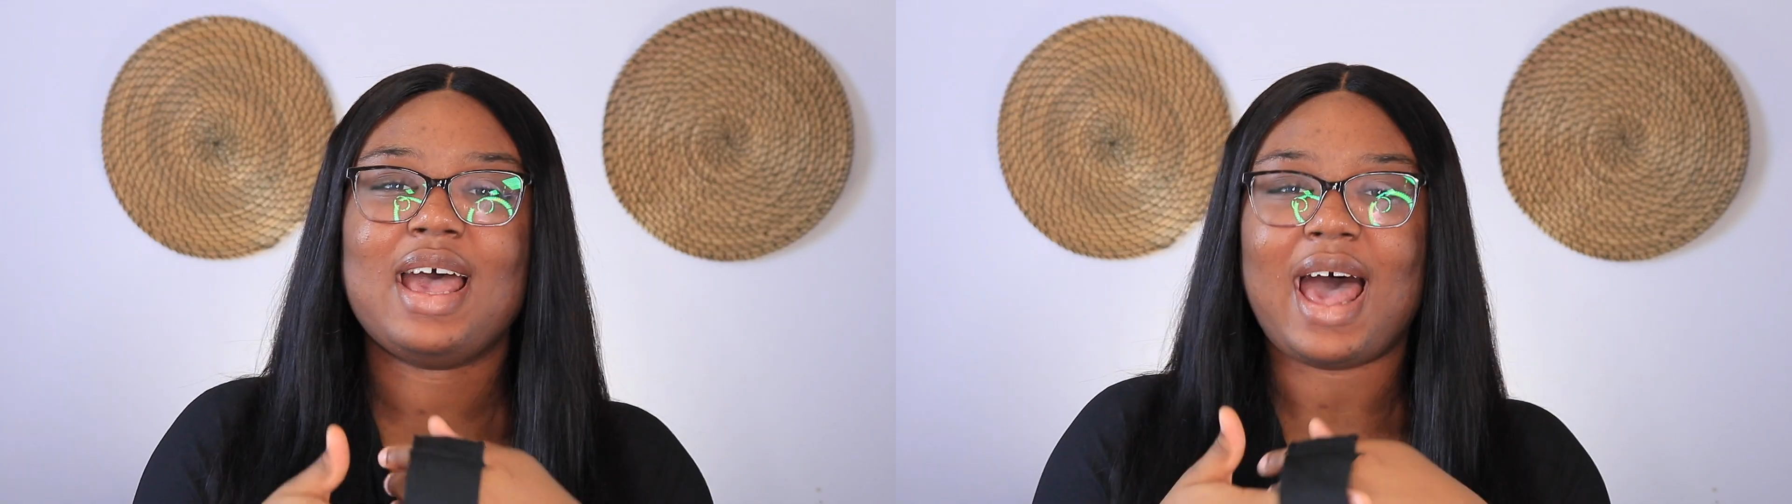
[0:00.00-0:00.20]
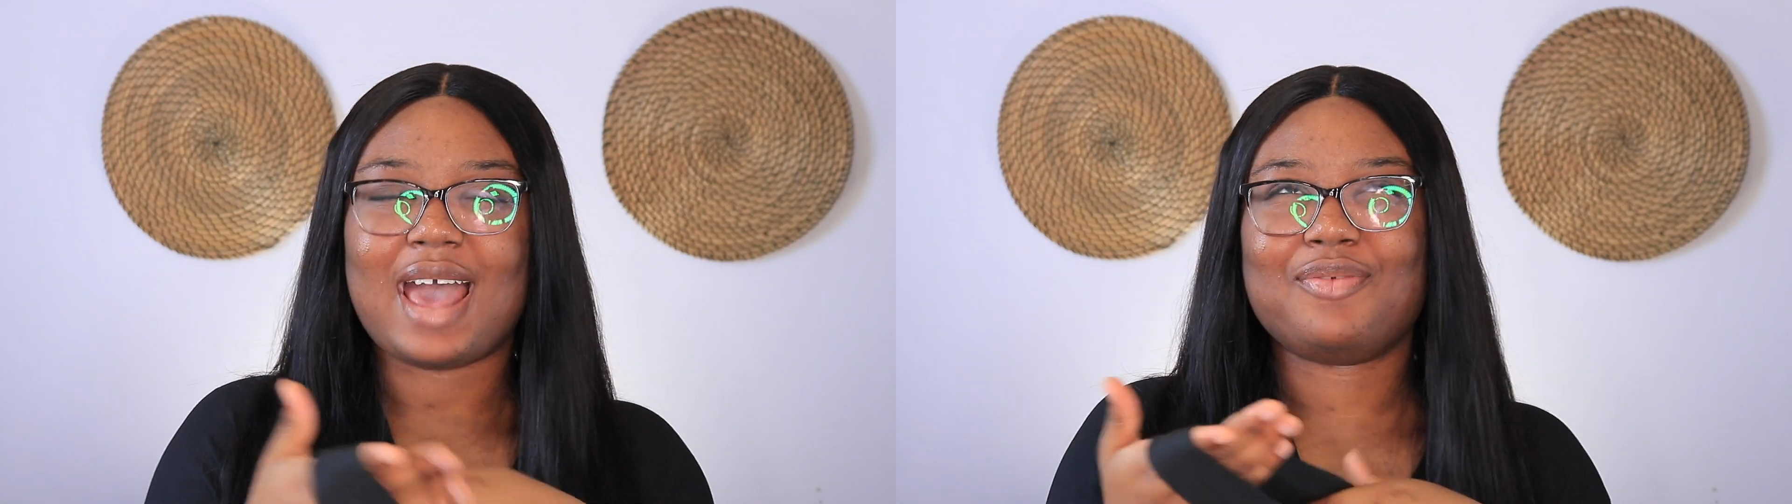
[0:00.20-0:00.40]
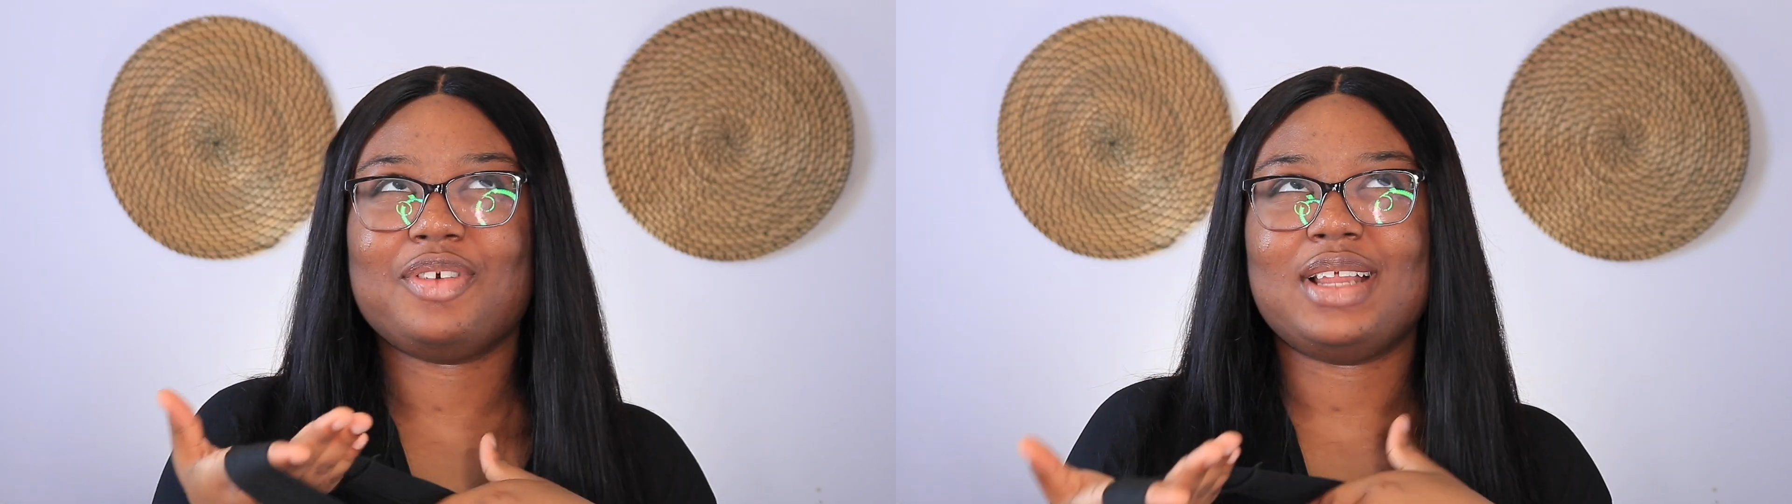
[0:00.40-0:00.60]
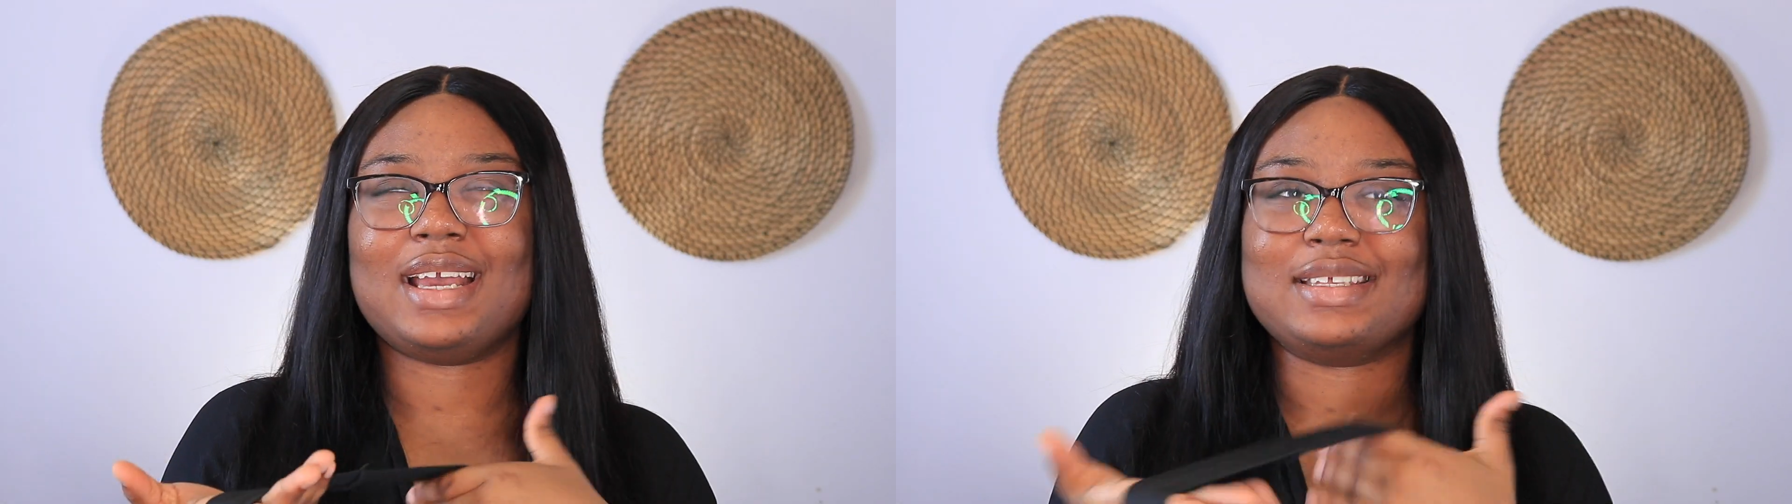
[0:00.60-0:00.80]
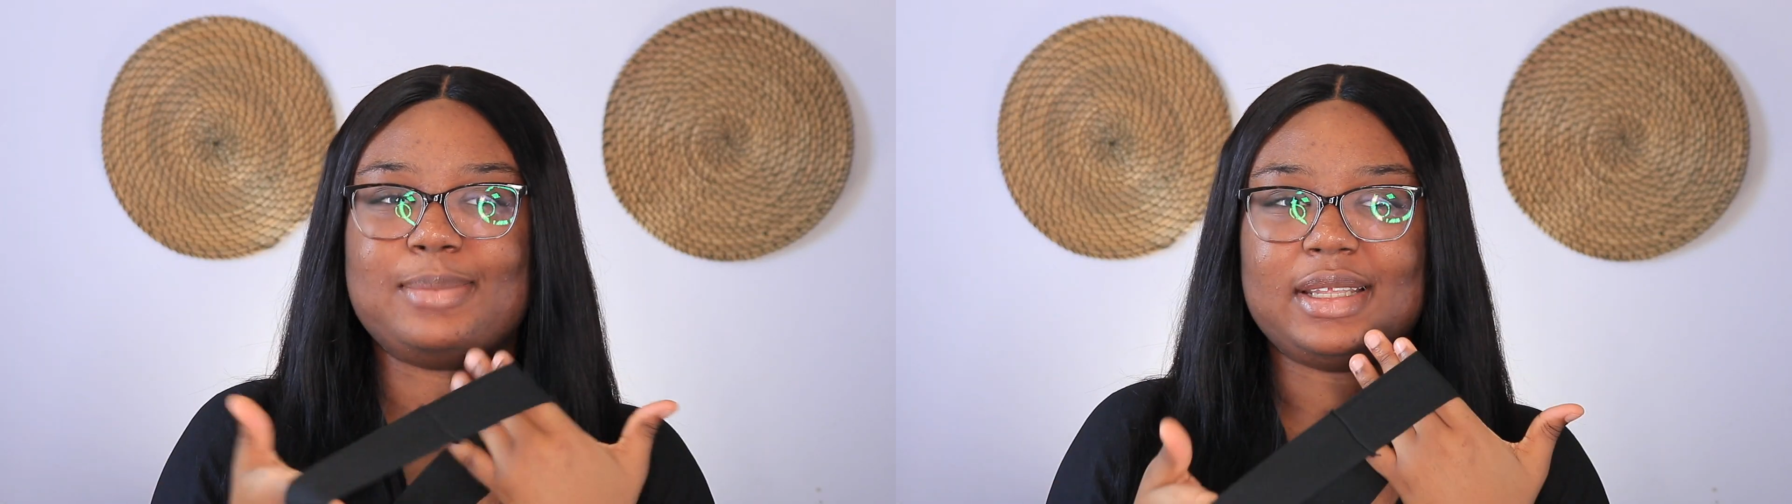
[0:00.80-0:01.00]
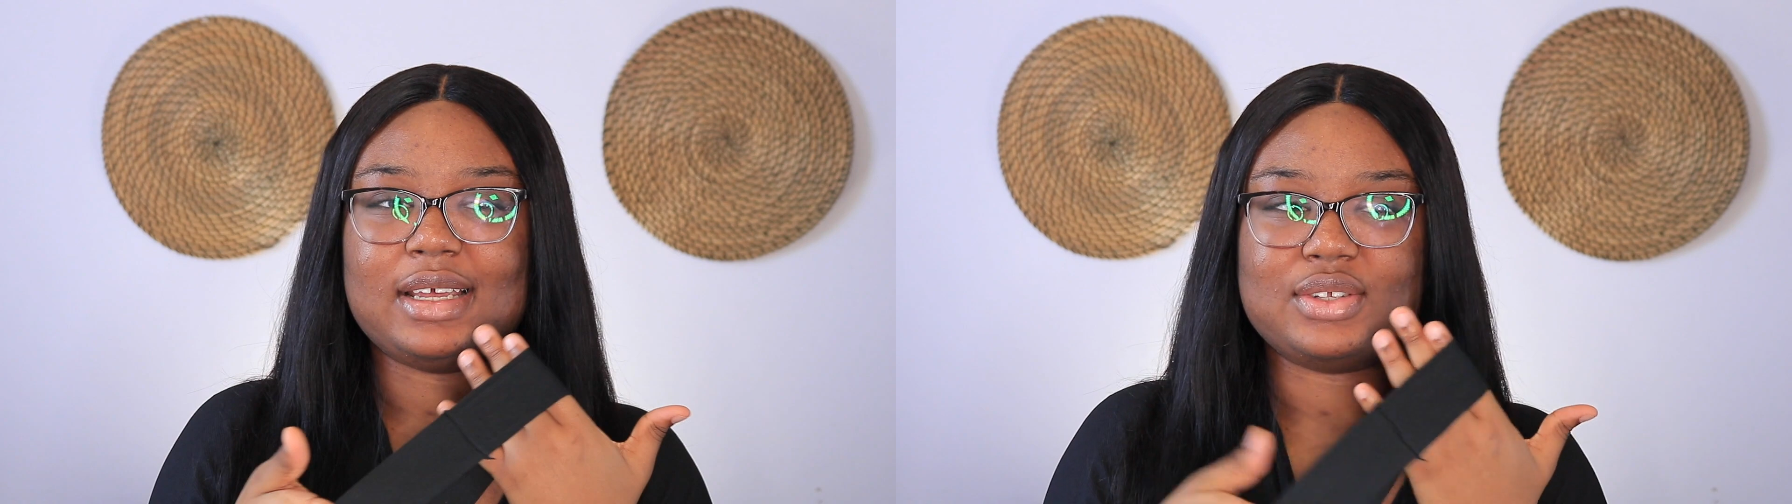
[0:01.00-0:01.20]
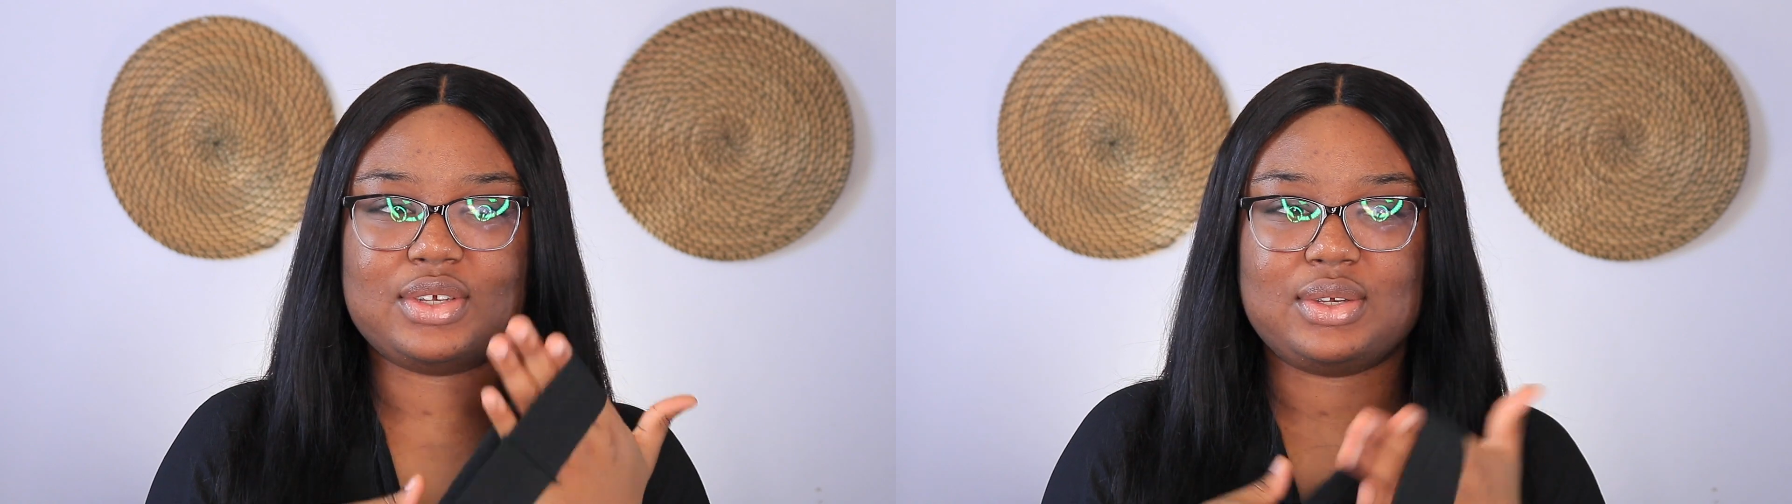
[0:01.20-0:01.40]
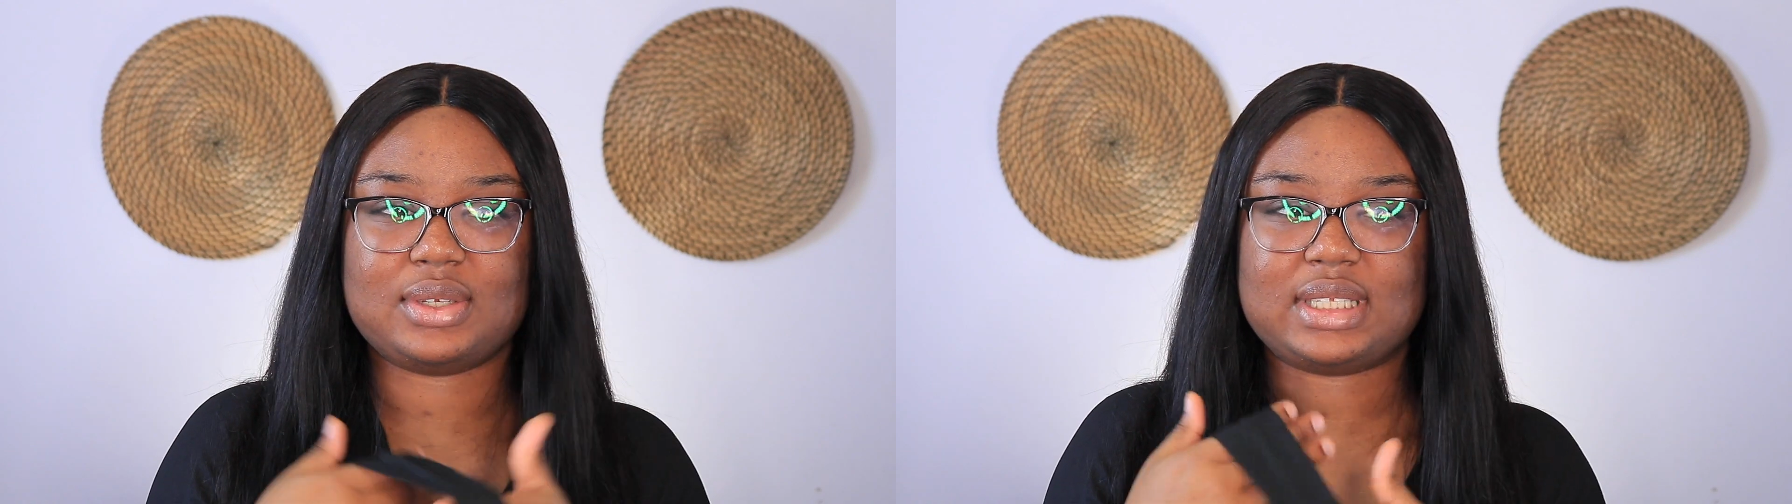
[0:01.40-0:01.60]
I feel like it's better to
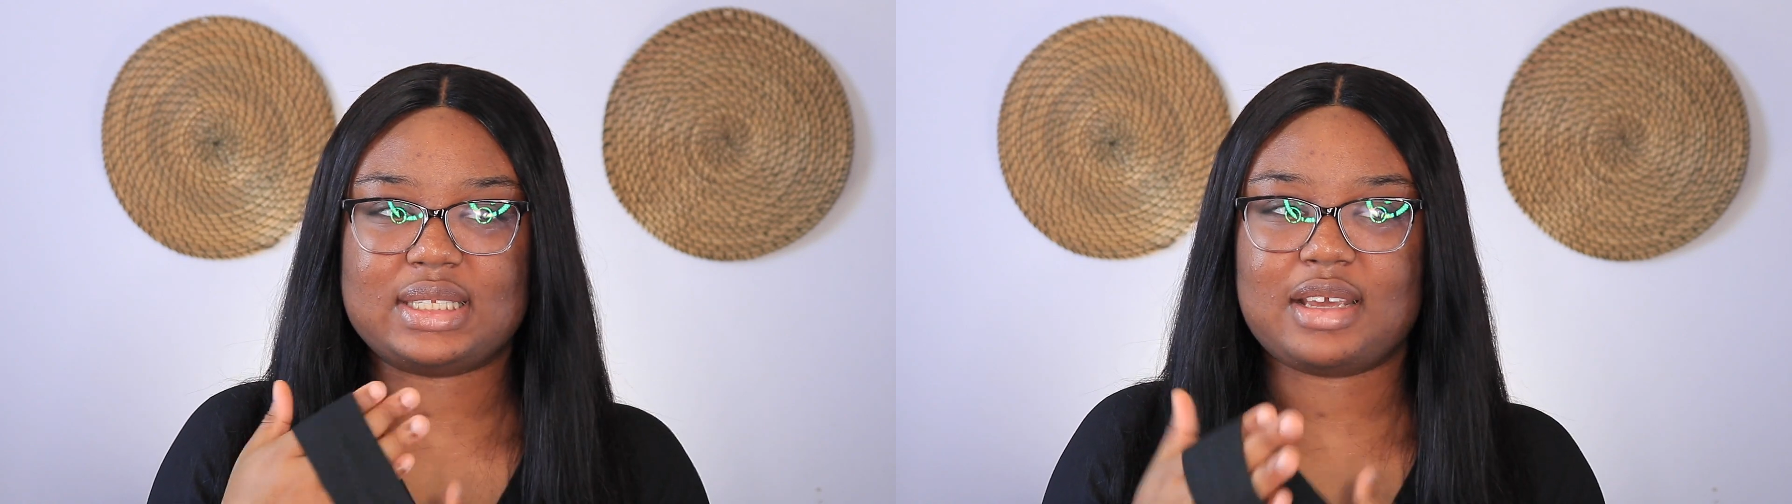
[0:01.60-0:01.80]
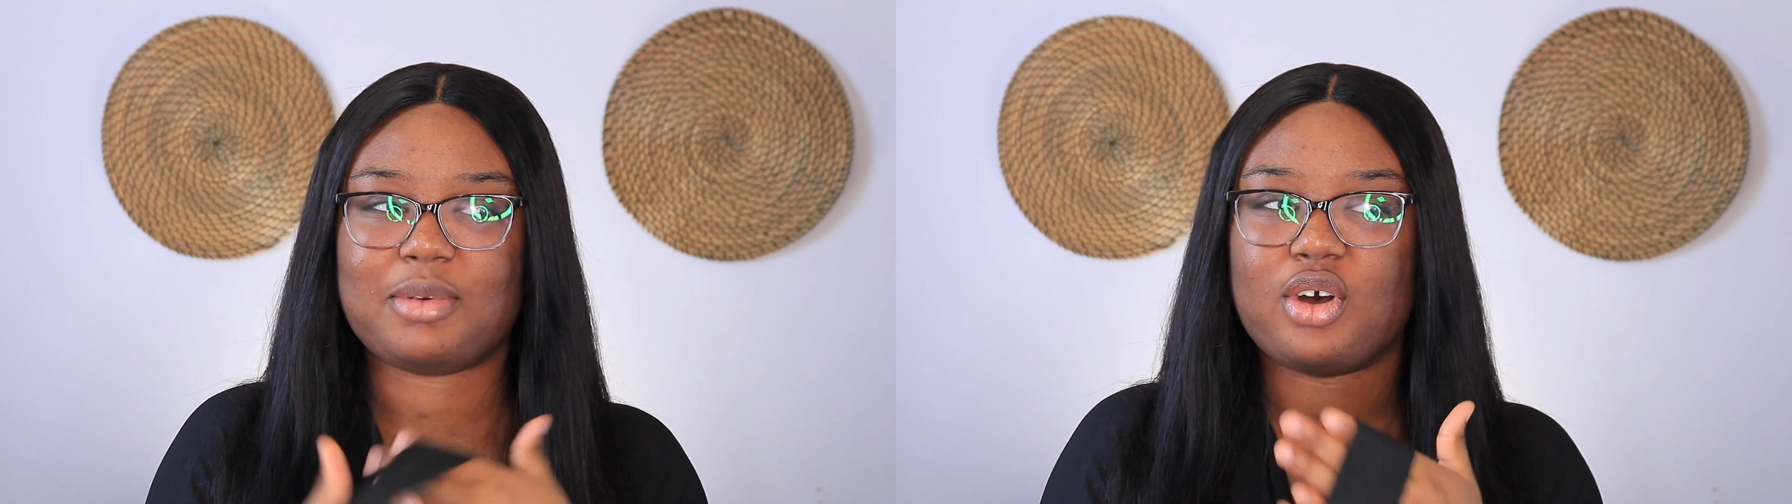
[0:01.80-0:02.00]
use the same